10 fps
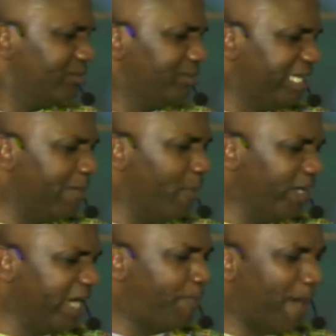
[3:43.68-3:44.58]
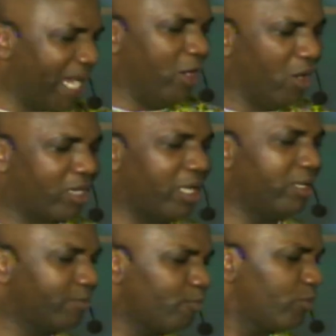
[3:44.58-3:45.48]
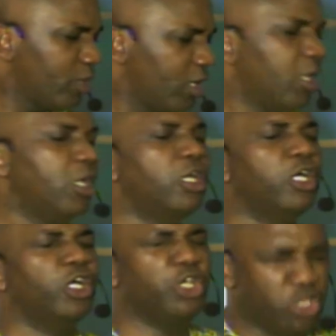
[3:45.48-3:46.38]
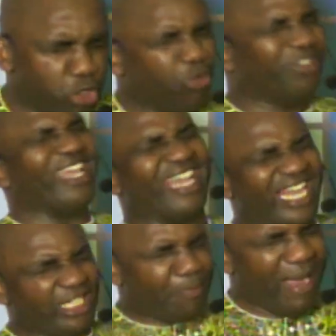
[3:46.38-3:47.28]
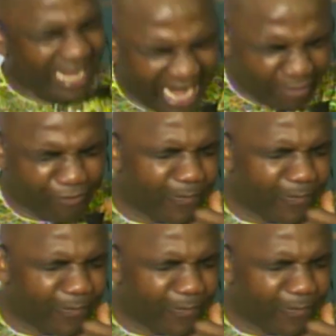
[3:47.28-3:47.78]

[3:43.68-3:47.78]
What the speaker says: demonic padlock used against my life,